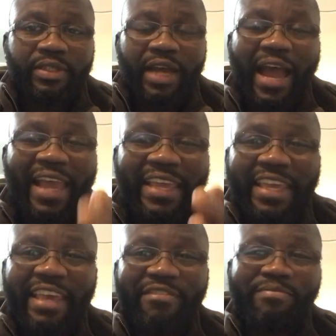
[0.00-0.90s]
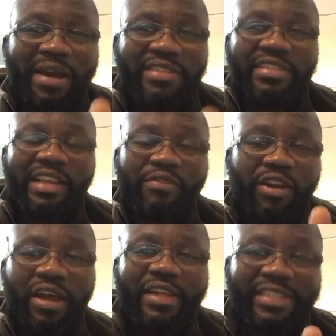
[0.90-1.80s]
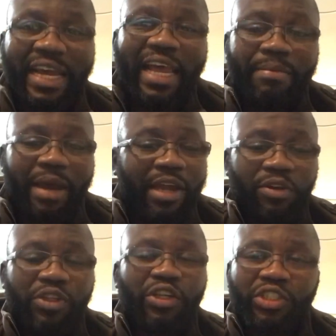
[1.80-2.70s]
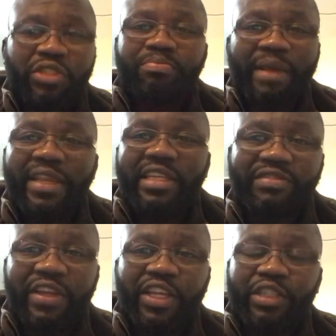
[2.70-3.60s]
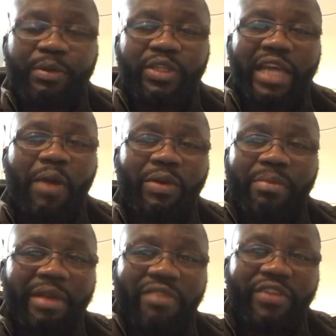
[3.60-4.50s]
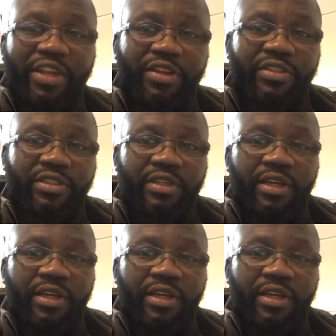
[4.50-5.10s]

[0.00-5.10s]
I give myself a lot of time. I don't just make these videos because I want to make videos.